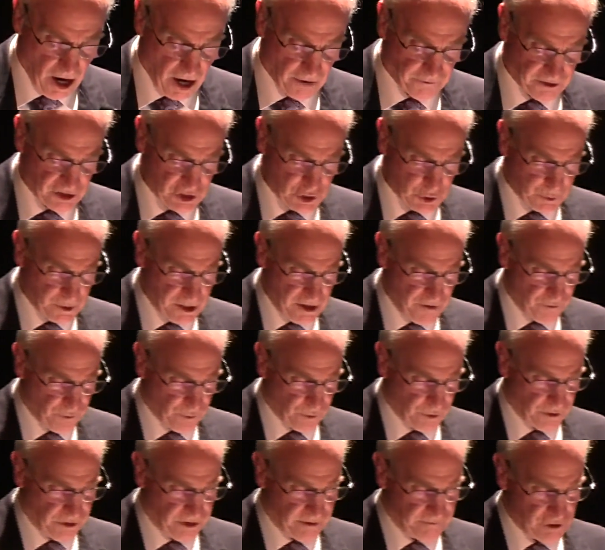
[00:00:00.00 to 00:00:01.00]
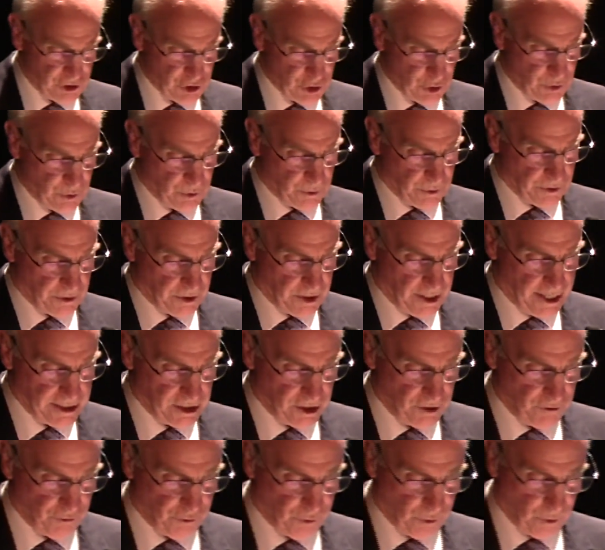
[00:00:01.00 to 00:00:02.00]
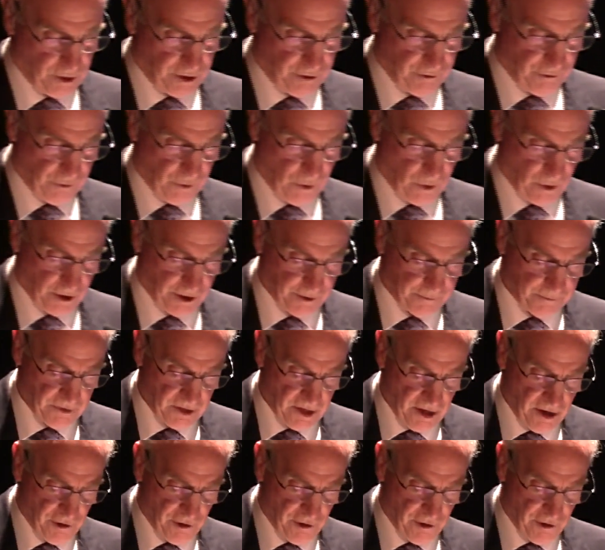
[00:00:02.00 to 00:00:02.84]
On the 24th of June, 1944,